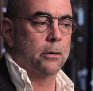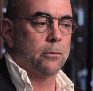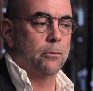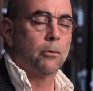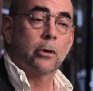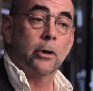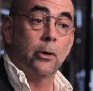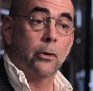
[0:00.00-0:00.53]

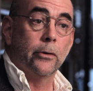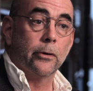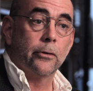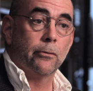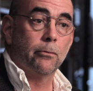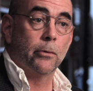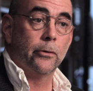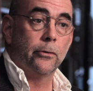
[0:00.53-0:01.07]
working on
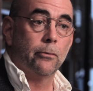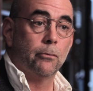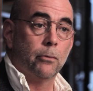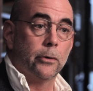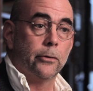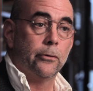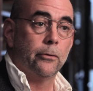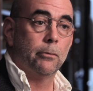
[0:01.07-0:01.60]
this was
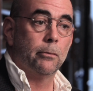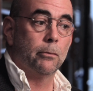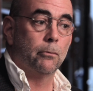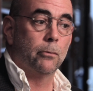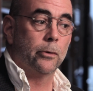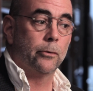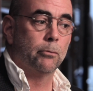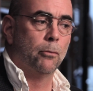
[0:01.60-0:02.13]

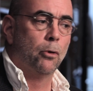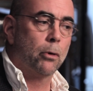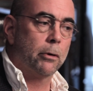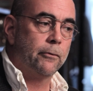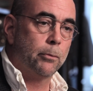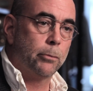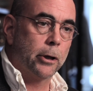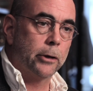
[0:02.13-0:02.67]
more
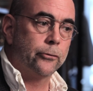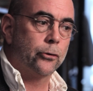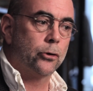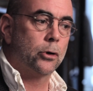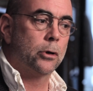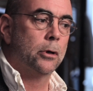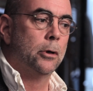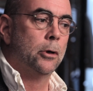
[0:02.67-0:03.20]
of a
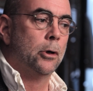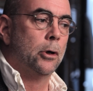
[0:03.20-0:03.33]
pleasure.